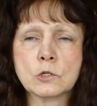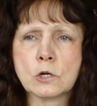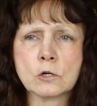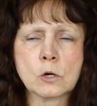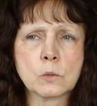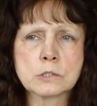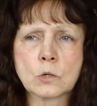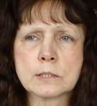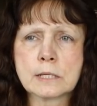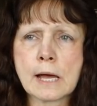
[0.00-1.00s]
You don't know what's
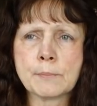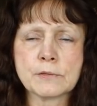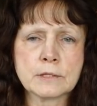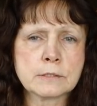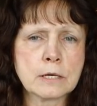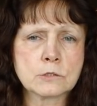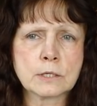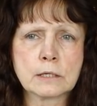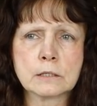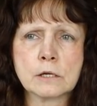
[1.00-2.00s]
going to happen. This
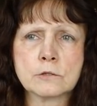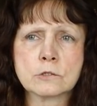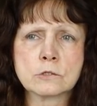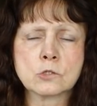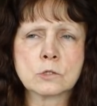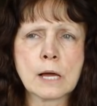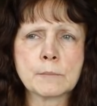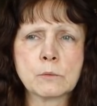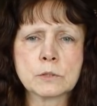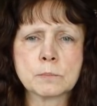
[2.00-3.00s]
sounds like another
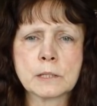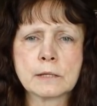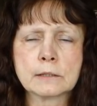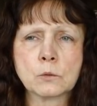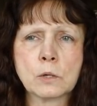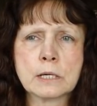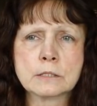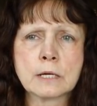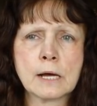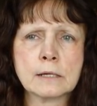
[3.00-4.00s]
tsunami with me, like the one I
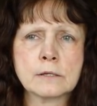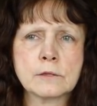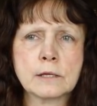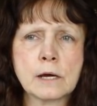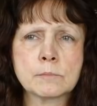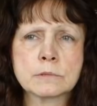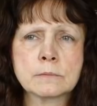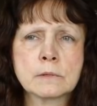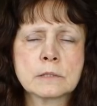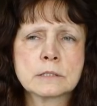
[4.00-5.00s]
saw in the um,
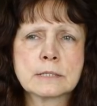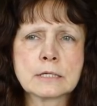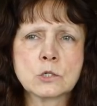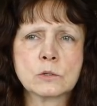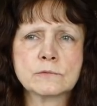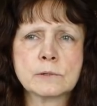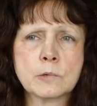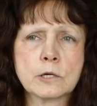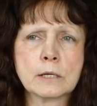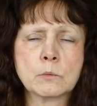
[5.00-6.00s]
Statue of
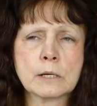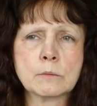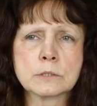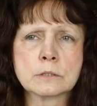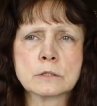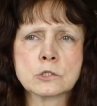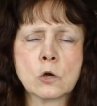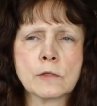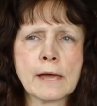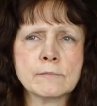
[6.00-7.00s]
Liberty when I was
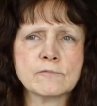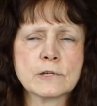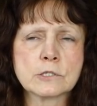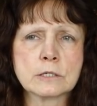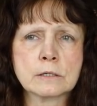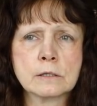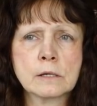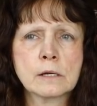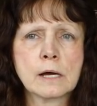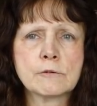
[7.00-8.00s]
shown that vision.
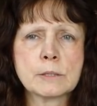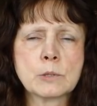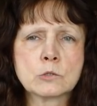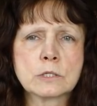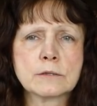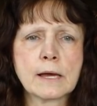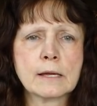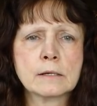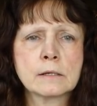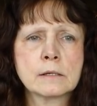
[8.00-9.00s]
I reposted
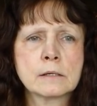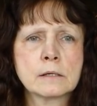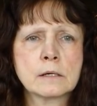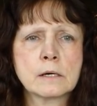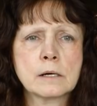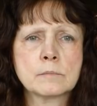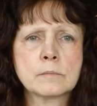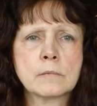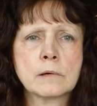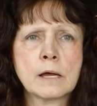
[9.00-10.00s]
that.
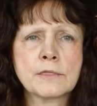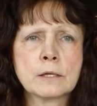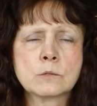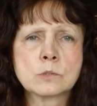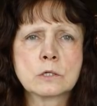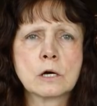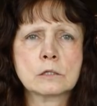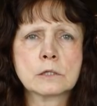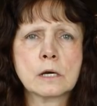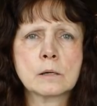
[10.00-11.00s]
Um, I think it was
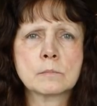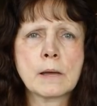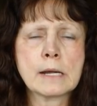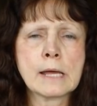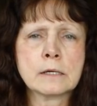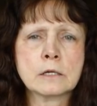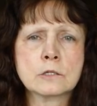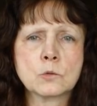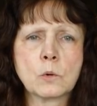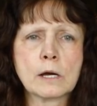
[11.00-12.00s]
called um, Manhattan
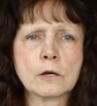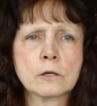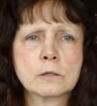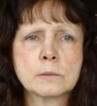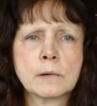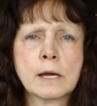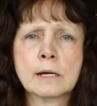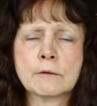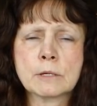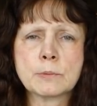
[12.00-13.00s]
Underwater,
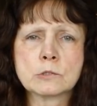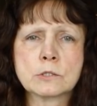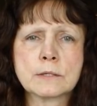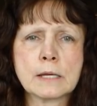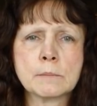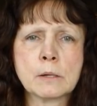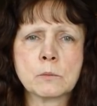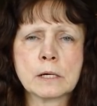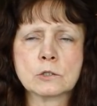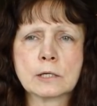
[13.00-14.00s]
and I reposted that. You might
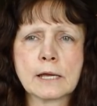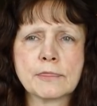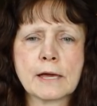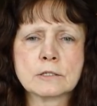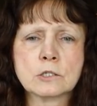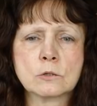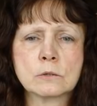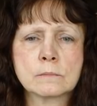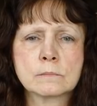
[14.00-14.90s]
want to look at that, Joe.